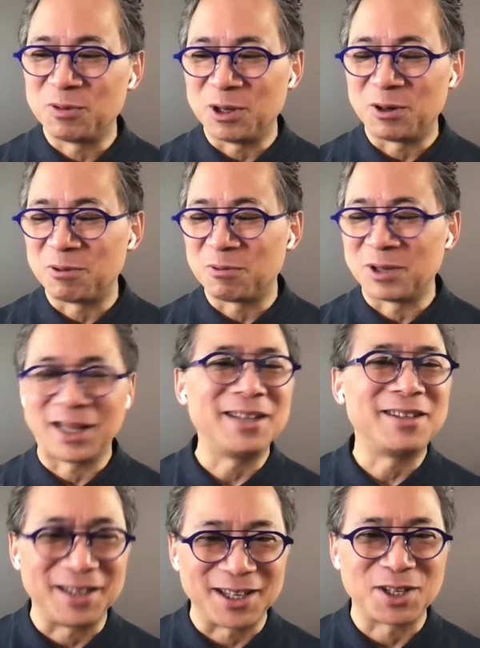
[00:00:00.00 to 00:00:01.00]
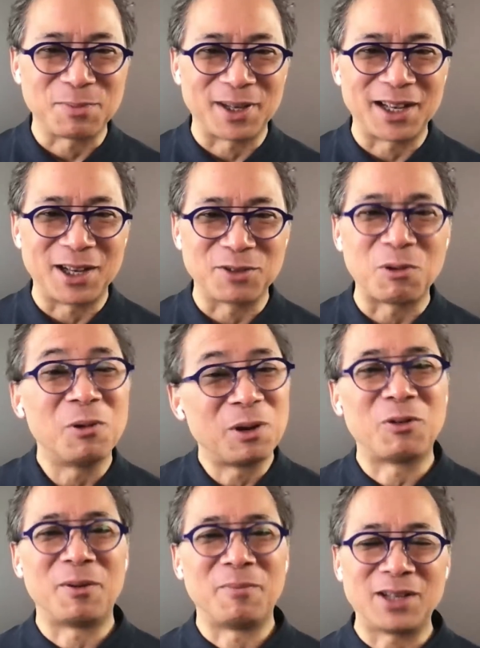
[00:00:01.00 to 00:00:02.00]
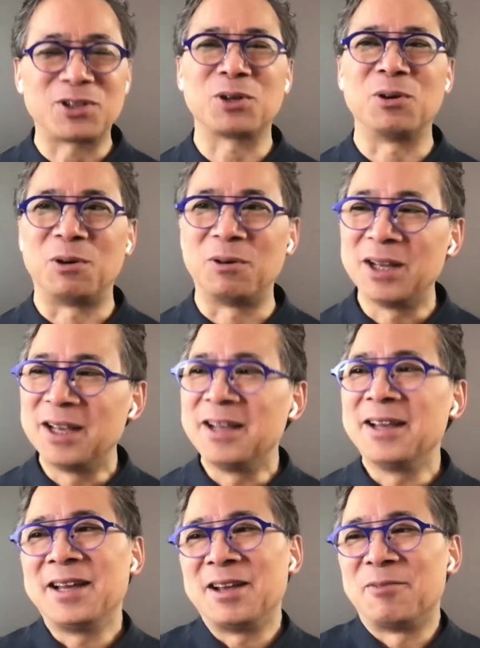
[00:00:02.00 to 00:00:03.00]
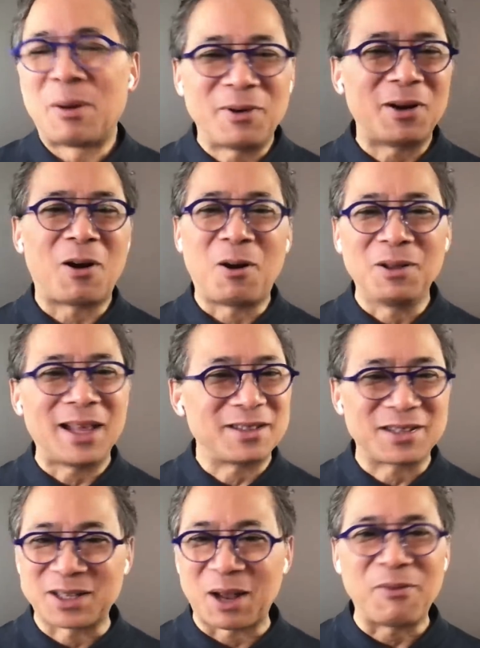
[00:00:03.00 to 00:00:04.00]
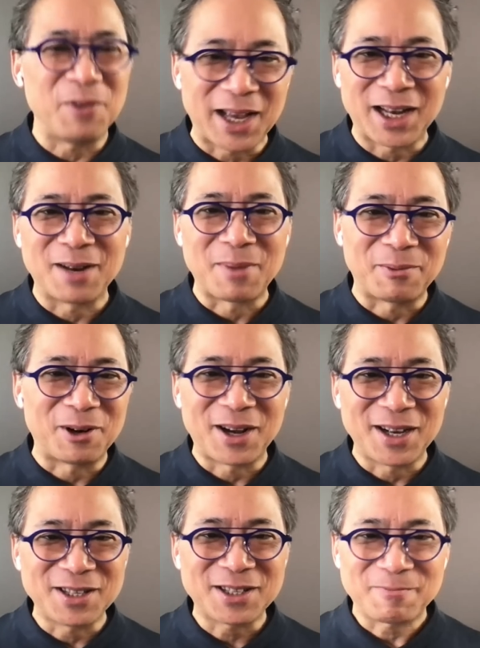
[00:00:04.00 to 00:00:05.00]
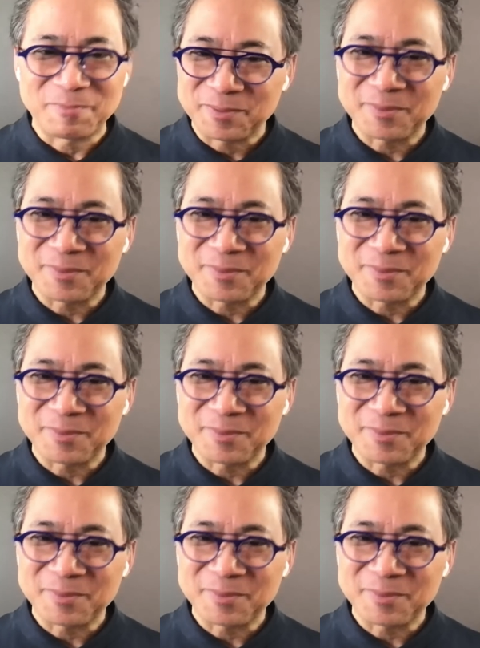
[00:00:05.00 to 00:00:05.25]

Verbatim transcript: you'll relate to this, because when we were in med school, remember all that stuff we had to memorize?